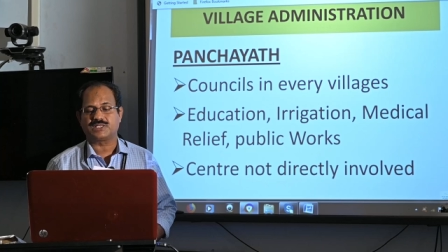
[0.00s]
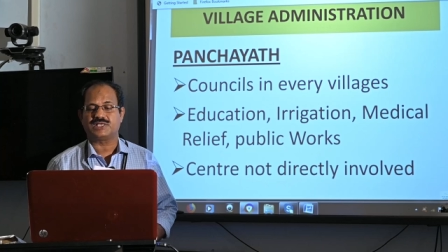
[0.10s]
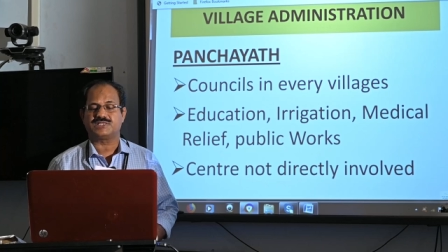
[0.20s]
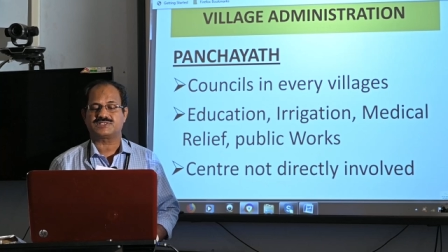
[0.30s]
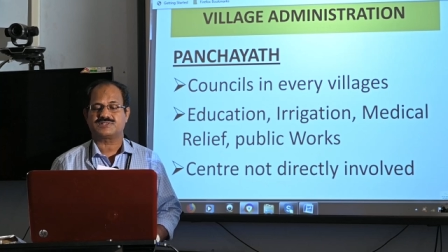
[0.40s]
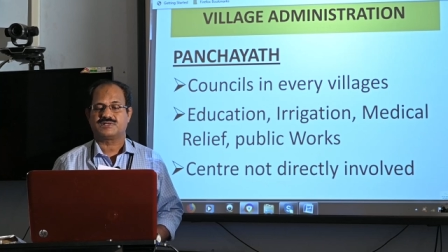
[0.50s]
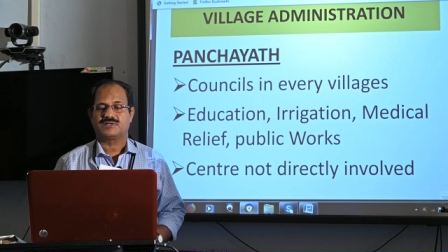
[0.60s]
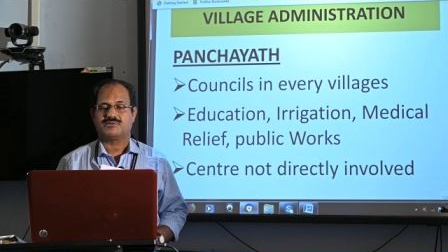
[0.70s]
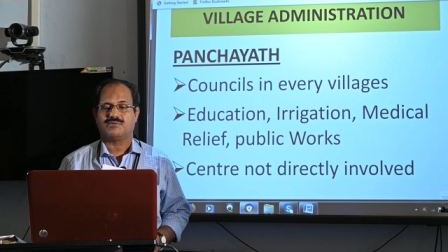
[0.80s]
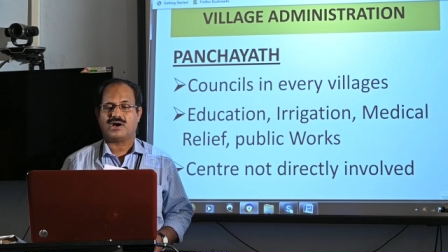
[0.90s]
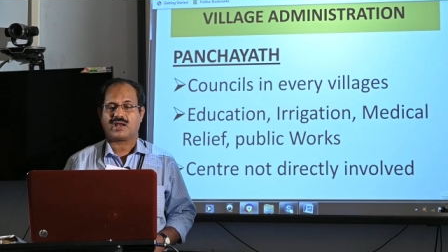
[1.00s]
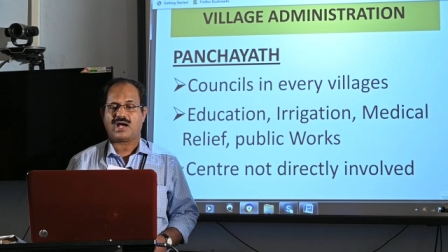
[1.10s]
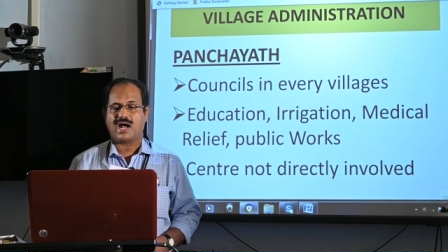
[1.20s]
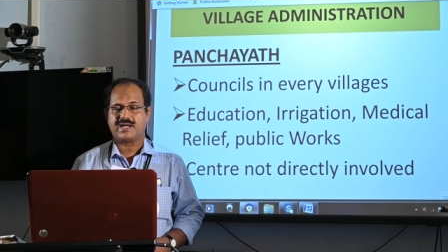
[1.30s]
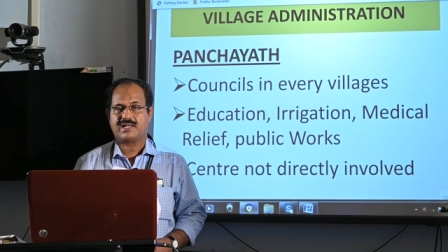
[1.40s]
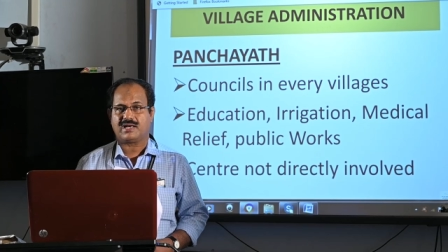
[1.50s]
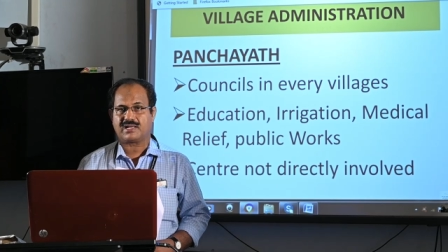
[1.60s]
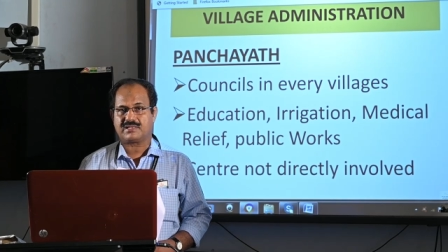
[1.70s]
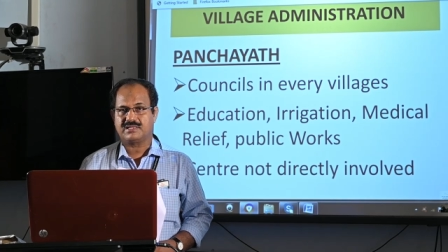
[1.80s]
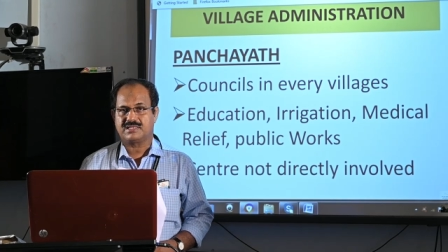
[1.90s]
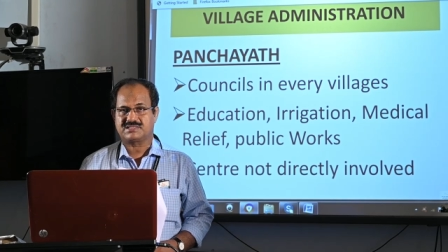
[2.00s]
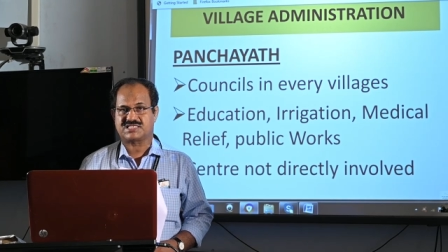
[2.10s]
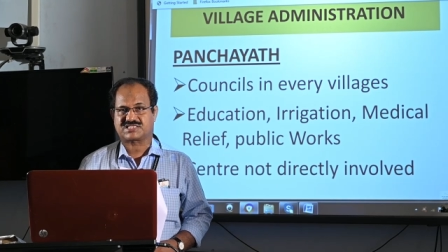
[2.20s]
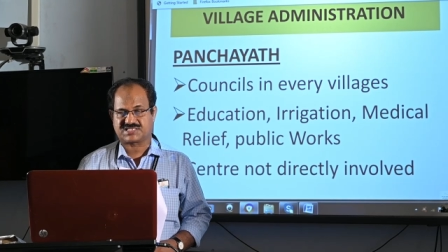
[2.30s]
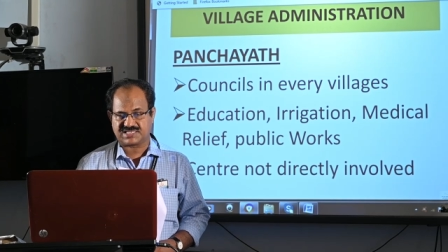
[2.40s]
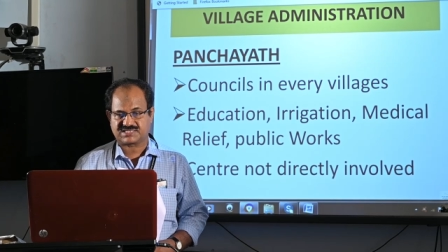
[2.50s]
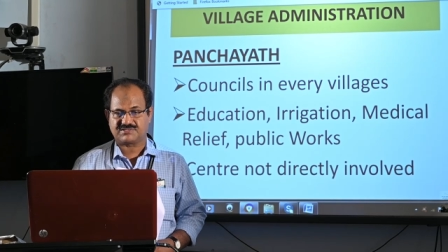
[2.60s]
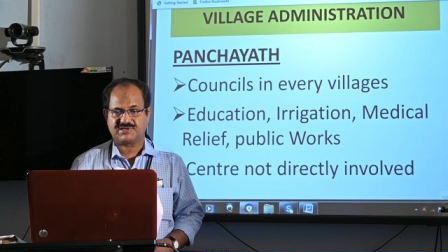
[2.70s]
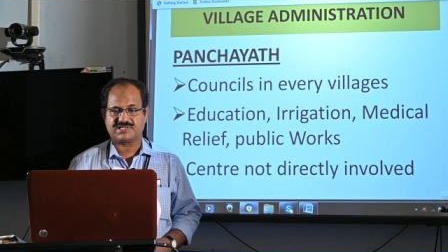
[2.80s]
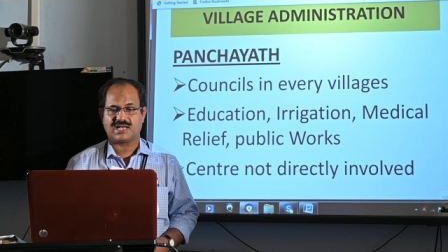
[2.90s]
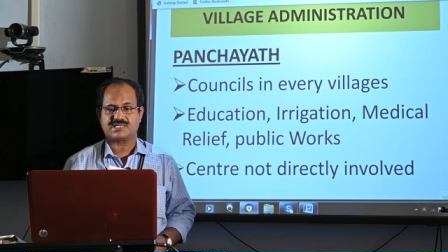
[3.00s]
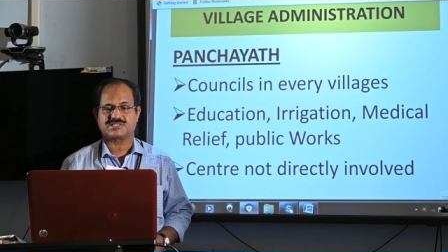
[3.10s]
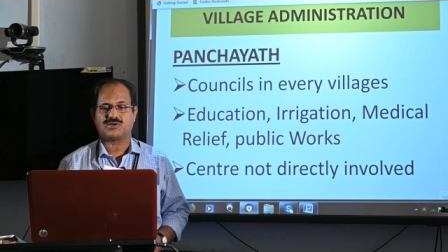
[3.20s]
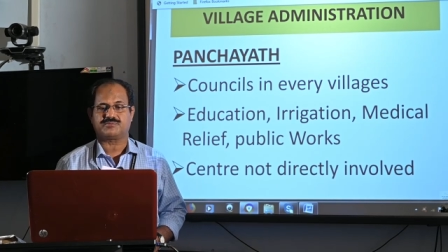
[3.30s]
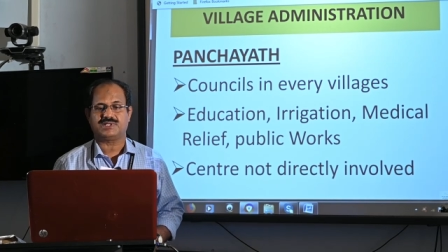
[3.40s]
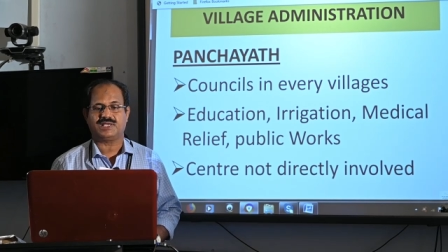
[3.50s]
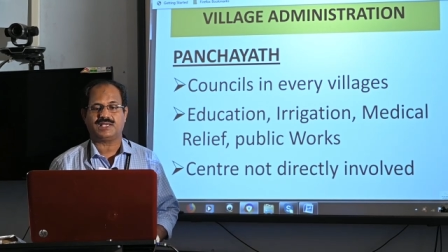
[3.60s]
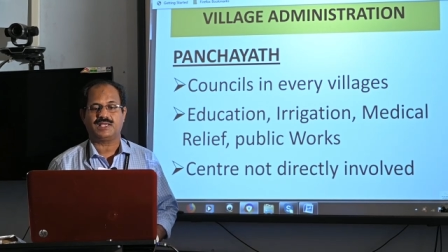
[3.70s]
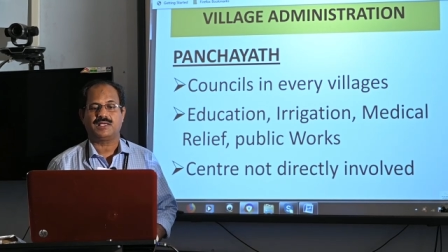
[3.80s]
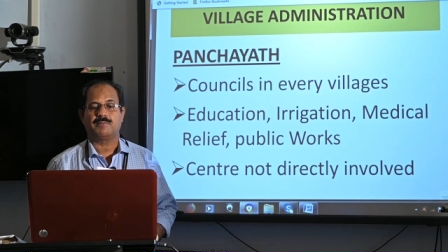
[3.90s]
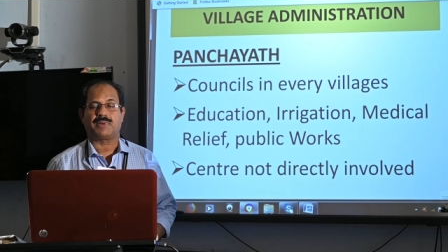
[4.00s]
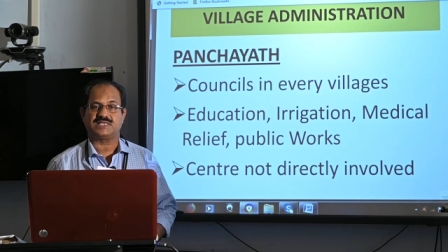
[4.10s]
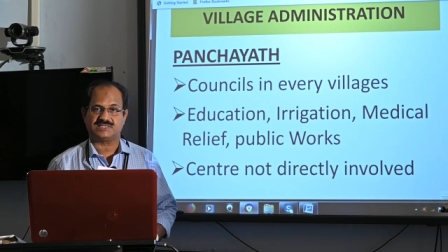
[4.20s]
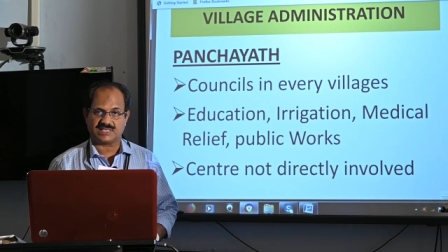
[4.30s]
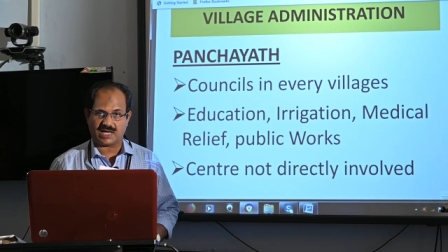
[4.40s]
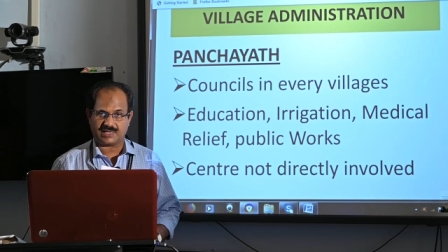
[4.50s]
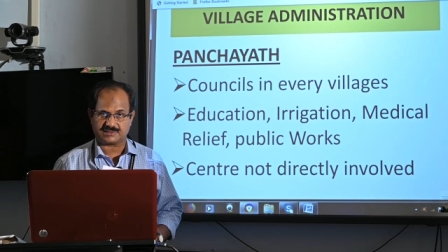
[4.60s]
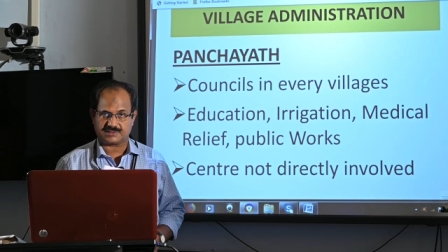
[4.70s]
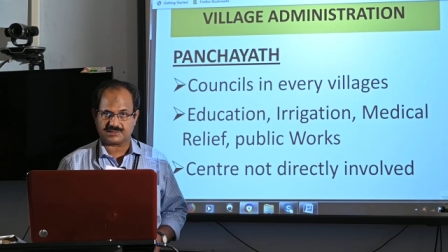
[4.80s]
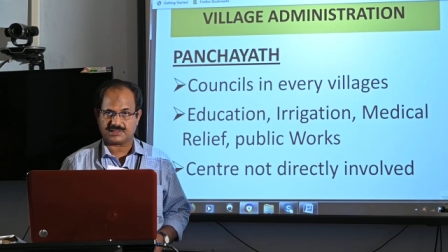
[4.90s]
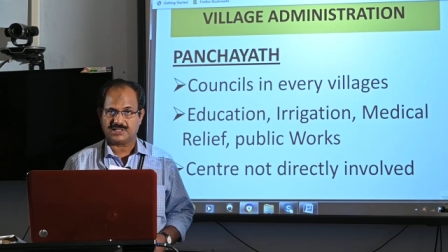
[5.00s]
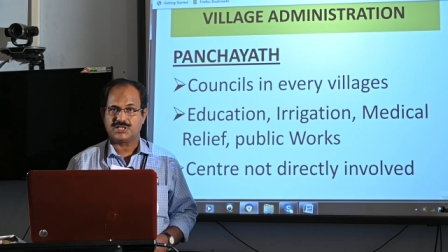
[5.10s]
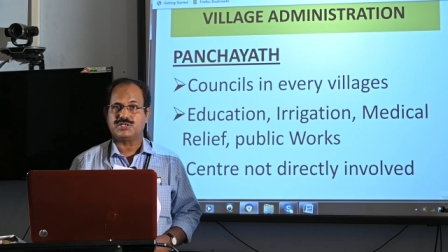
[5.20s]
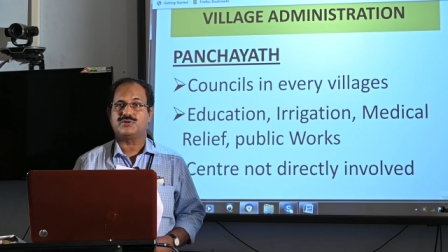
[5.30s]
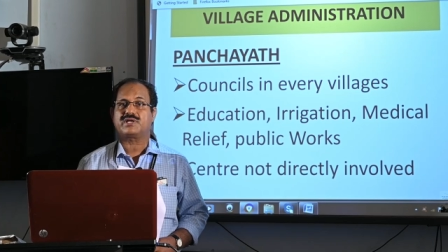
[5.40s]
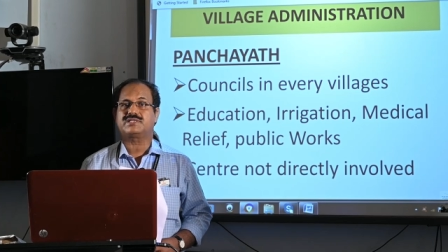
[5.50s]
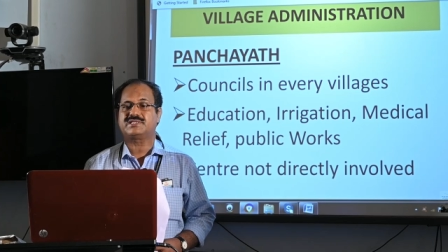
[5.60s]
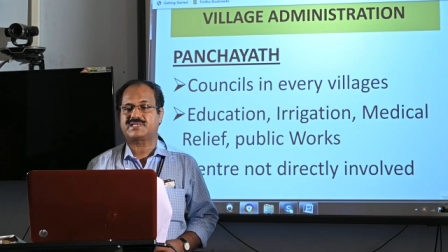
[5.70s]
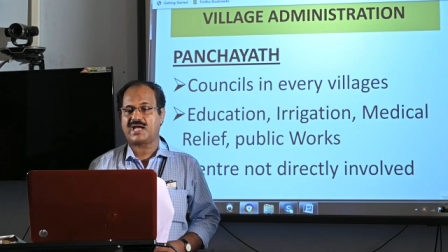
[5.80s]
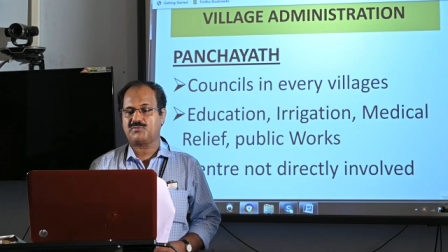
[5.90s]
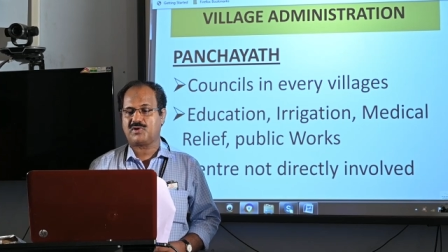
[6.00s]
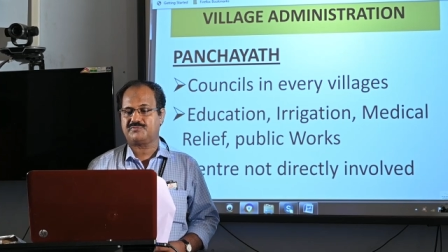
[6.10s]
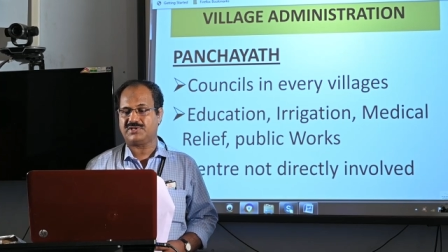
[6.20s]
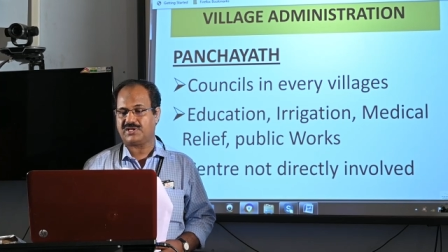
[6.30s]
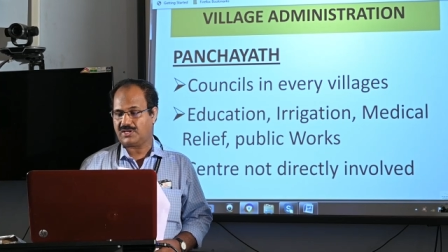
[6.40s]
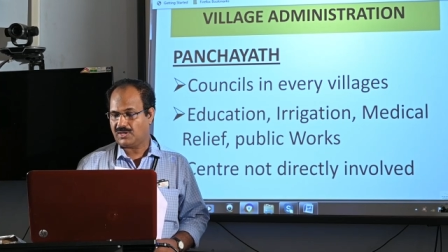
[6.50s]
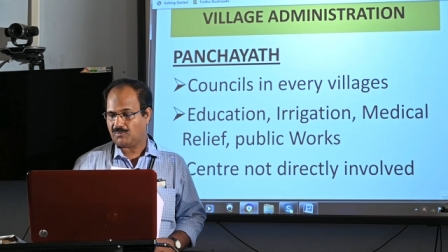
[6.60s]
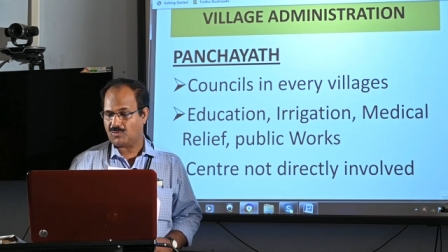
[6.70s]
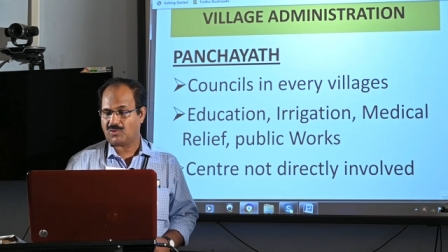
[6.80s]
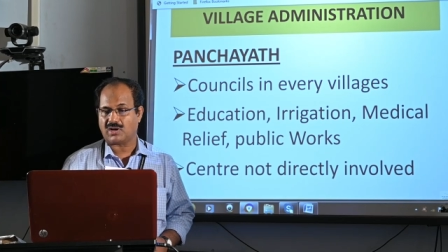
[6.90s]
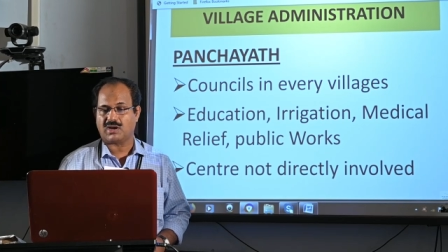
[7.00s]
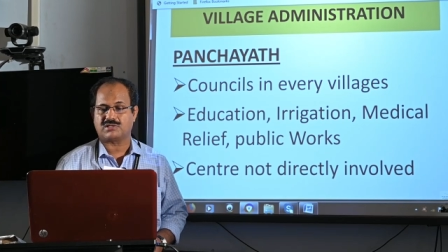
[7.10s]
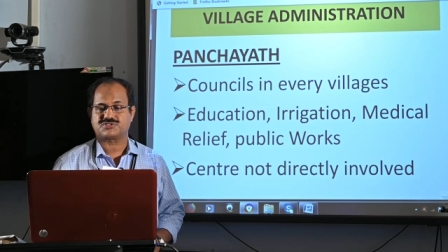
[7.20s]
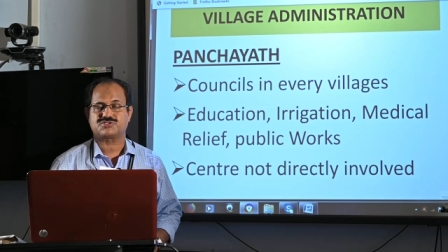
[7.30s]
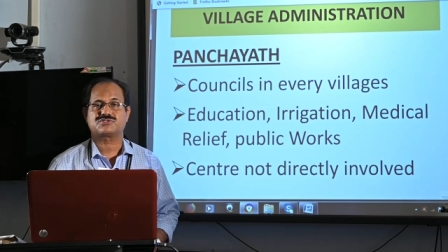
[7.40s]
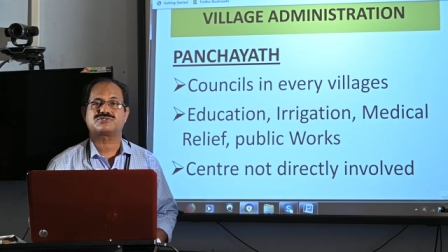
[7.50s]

these were under the strict vigilance of the panchayat during the time of the Mughals